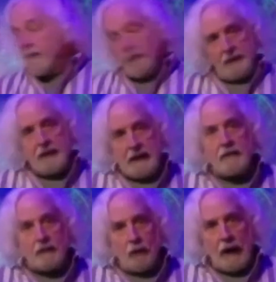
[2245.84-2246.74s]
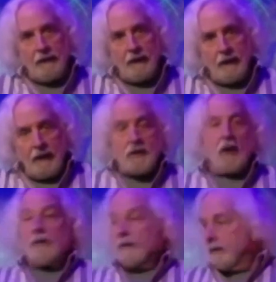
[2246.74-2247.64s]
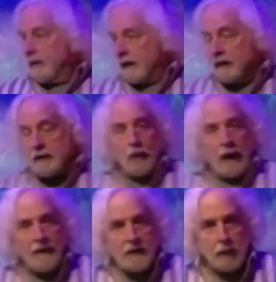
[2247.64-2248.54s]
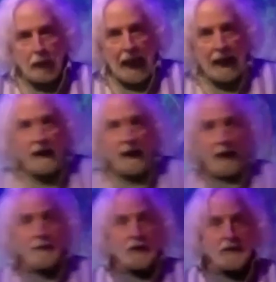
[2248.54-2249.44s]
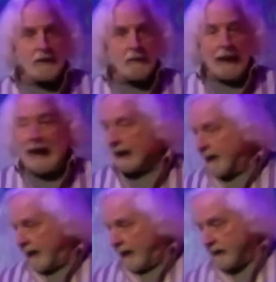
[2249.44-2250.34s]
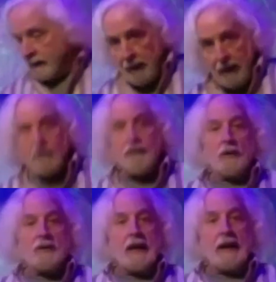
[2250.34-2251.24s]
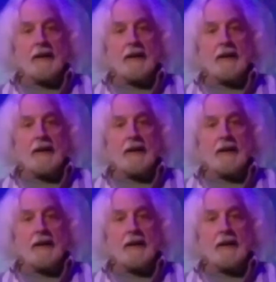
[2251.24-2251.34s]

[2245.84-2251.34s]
the ether wave. So the ether wave is black. I'm dressed in black. The microphone stand is